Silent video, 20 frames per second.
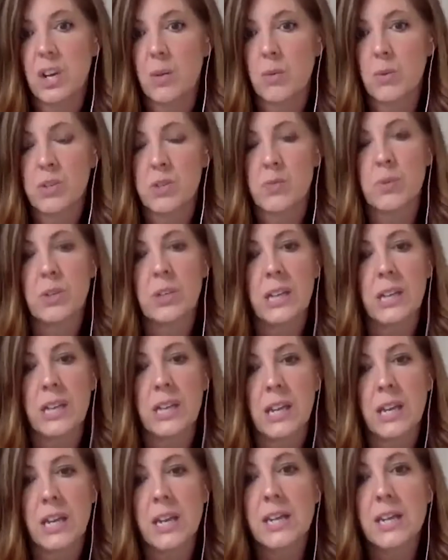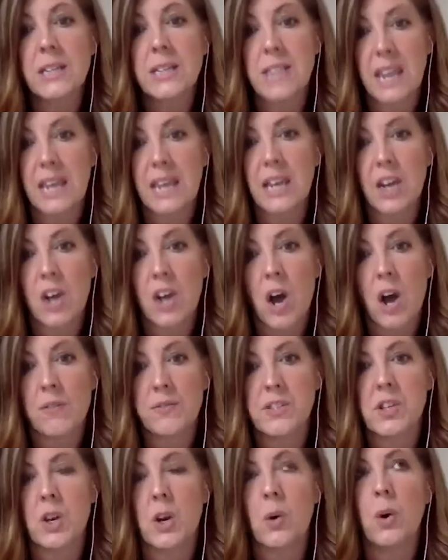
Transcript: was really taking off. So